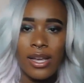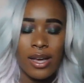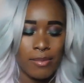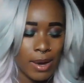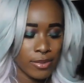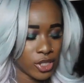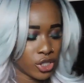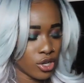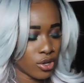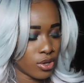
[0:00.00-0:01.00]
I'm going to
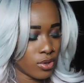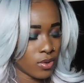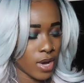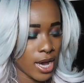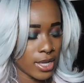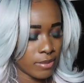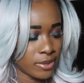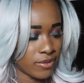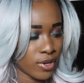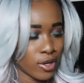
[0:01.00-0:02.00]
show you
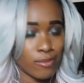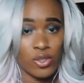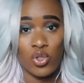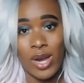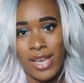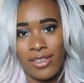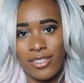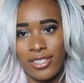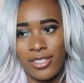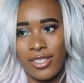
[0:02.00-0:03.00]
items from Dry
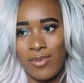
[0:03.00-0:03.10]
Goods.